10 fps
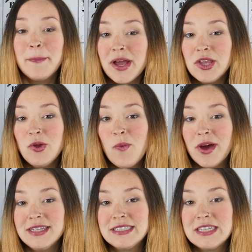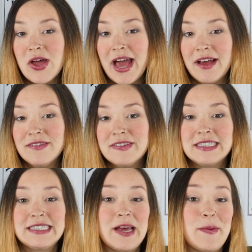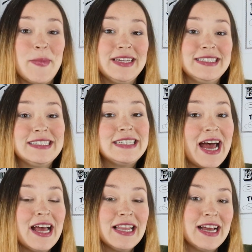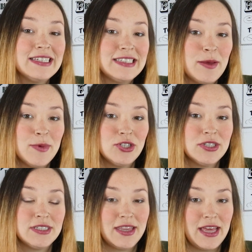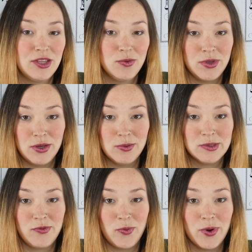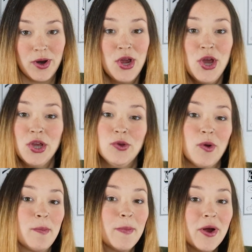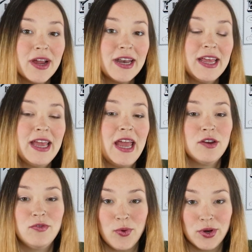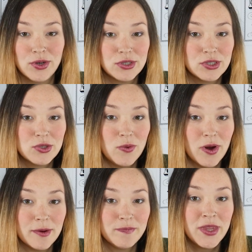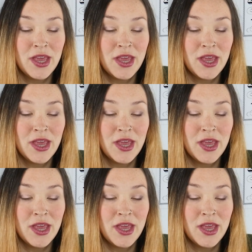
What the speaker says: but you want to still have some stylized images that you use for your marketing and for your store.